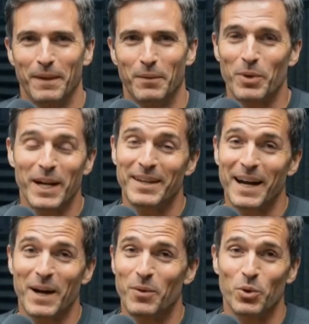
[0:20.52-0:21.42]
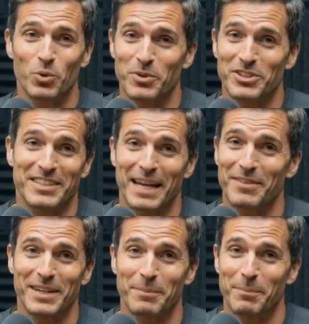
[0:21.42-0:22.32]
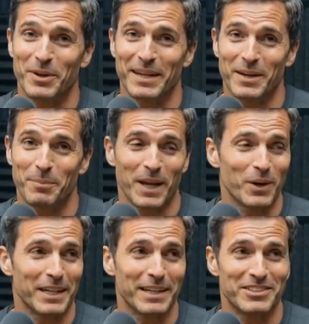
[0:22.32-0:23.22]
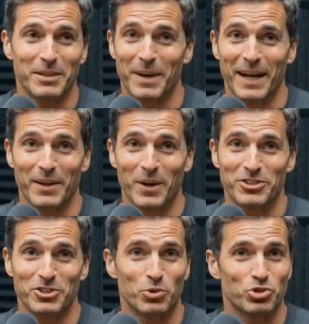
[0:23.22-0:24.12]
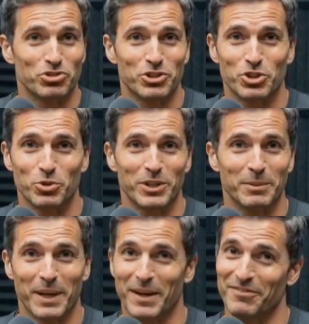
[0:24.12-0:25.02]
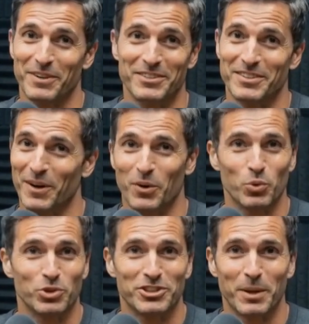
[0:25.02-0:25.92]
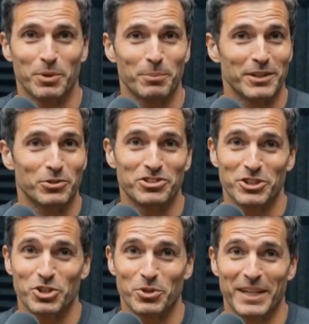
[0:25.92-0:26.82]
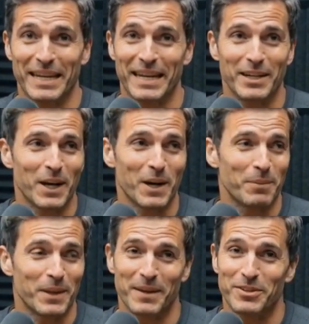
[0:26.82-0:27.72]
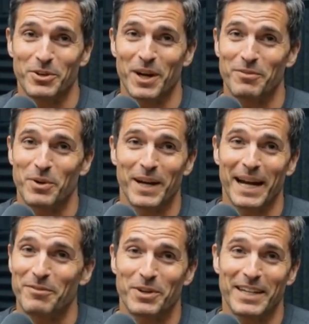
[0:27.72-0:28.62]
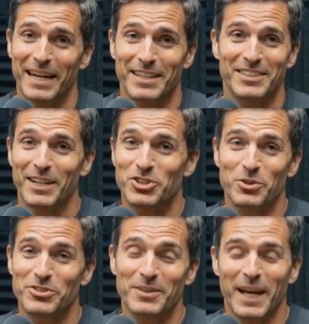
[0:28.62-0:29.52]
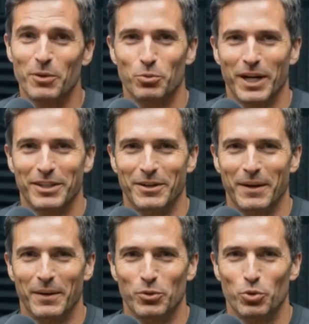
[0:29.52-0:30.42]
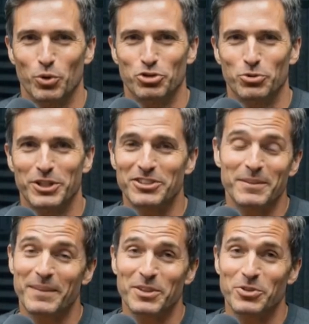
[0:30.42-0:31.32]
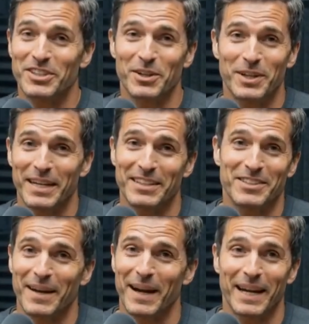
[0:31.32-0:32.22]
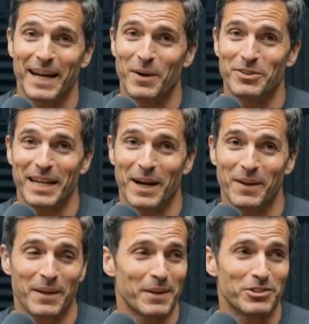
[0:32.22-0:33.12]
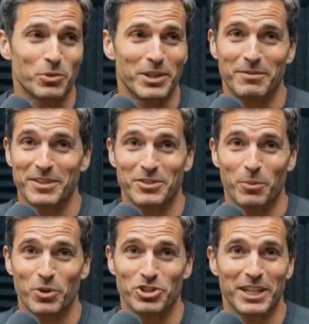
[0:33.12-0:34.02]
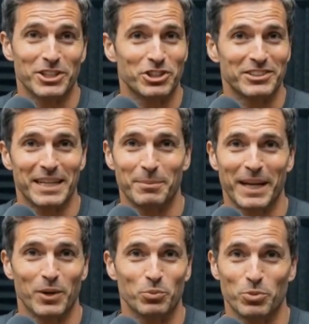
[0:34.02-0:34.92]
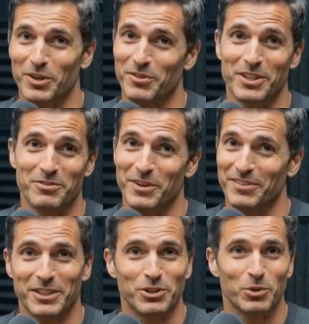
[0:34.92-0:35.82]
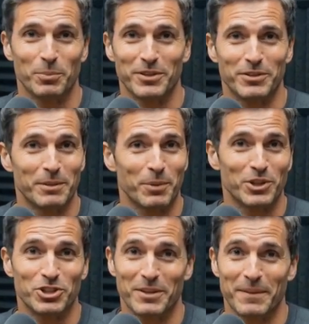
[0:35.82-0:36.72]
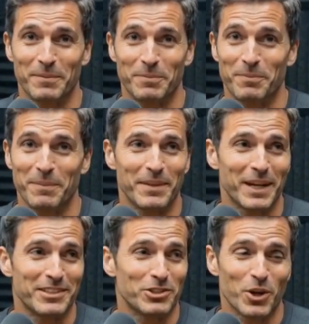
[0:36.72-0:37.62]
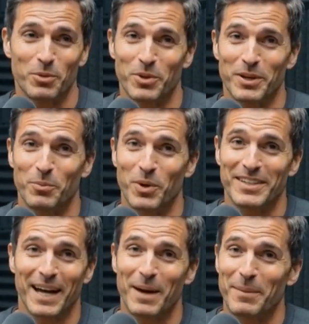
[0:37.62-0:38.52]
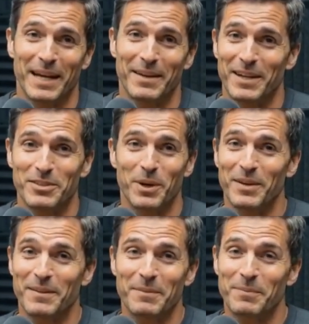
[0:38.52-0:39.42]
Right now, over 70 million Americans depend on Social Security benefits or supplemental security income to cover everyday essentials like rent, groceries, utilities, and healthcare. So even small changes can make a real difference in your monthly budget. Let's start with what's happening this month.